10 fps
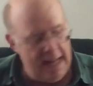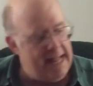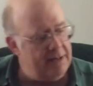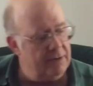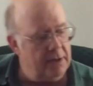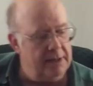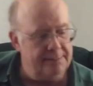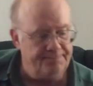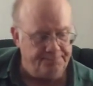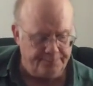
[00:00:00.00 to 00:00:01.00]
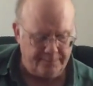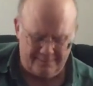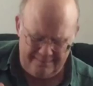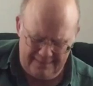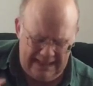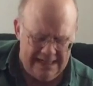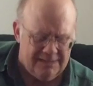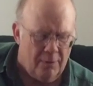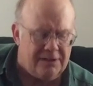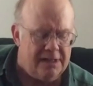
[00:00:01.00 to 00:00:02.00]
and
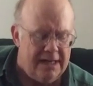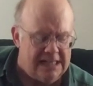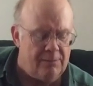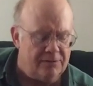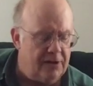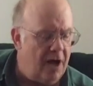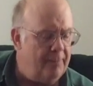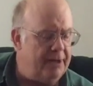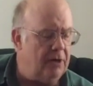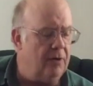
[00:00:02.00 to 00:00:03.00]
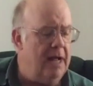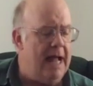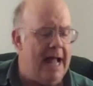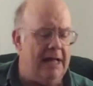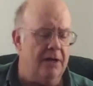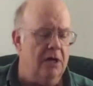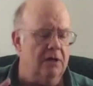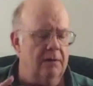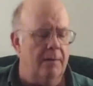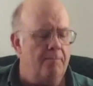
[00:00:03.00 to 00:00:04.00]
it's most common here. And
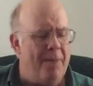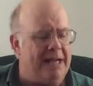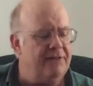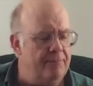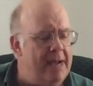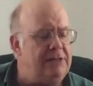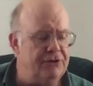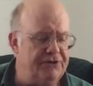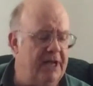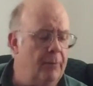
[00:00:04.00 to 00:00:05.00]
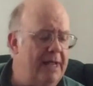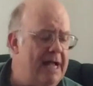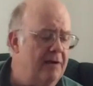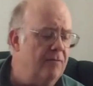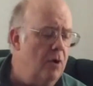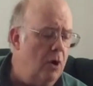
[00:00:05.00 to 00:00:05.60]
back to the major scale, we have